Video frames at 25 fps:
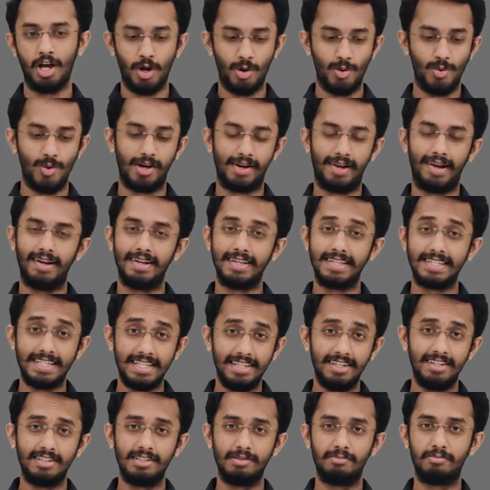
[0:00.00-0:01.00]
who are
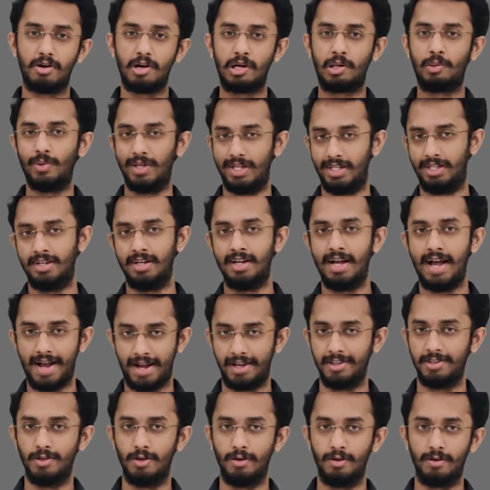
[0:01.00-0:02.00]
serious about winning a
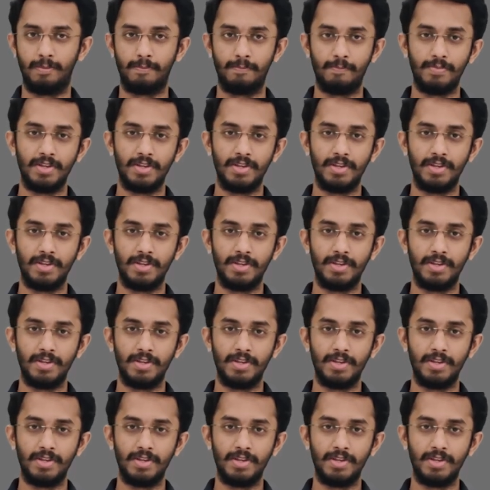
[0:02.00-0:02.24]
hackathon.